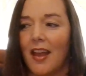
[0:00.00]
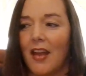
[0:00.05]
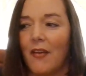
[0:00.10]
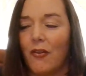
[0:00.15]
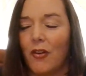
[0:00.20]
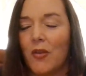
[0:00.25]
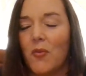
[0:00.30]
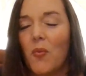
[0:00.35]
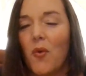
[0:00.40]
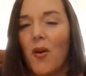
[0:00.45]

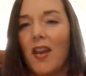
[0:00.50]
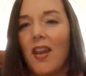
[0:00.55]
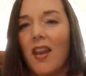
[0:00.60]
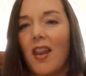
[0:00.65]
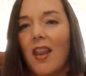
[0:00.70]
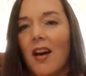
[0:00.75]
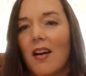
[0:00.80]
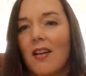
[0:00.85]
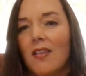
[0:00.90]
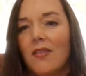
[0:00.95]

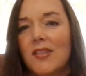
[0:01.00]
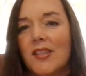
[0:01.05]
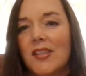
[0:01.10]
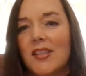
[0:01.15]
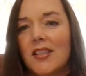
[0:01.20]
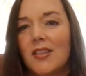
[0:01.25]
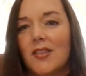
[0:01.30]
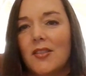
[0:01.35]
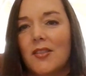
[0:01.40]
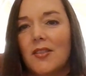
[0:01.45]
everyone
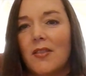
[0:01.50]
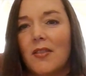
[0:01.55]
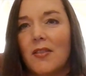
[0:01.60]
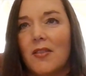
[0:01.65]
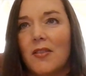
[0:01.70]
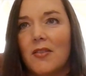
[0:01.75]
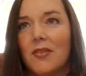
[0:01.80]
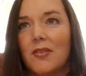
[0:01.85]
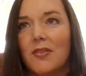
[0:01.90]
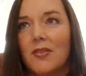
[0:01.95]
loves
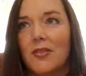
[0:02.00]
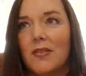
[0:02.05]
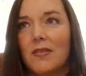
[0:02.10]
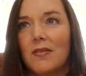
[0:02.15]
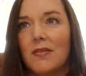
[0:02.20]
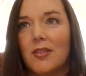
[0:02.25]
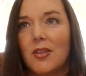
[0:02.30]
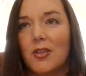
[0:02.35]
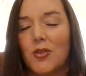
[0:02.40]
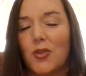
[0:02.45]

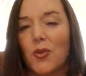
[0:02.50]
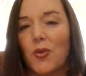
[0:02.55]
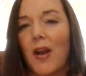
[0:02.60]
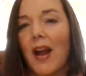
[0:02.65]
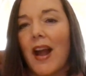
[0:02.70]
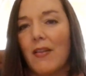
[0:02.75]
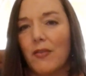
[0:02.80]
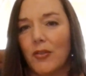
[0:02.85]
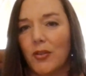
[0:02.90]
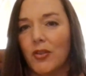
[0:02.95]
to
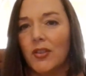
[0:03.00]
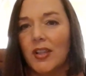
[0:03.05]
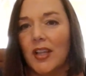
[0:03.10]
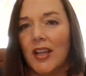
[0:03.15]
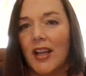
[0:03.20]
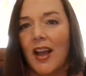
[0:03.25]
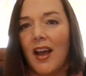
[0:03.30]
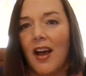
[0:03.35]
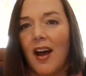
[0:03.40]
travel.